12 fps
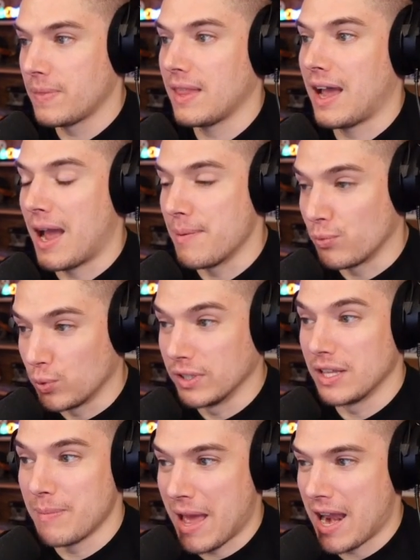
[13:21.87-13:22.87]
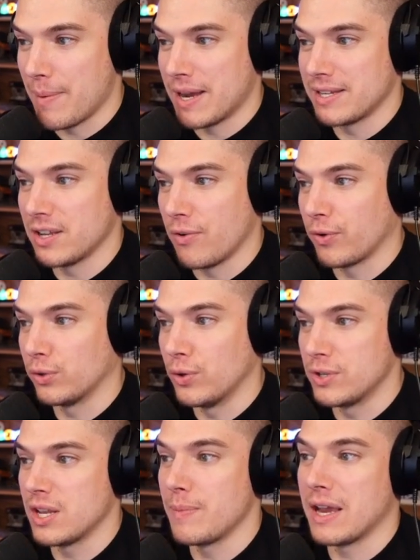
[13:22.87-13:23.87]
I'm really mad at myself for
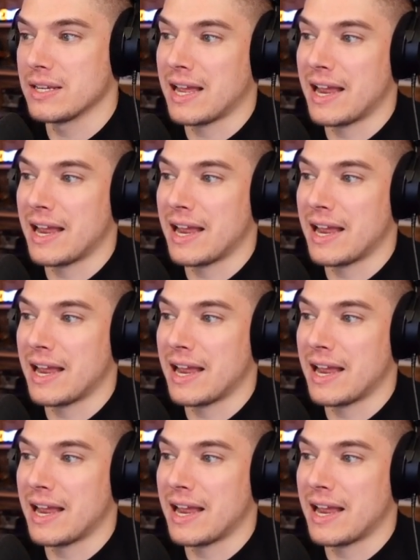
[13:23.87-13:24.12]
losing because I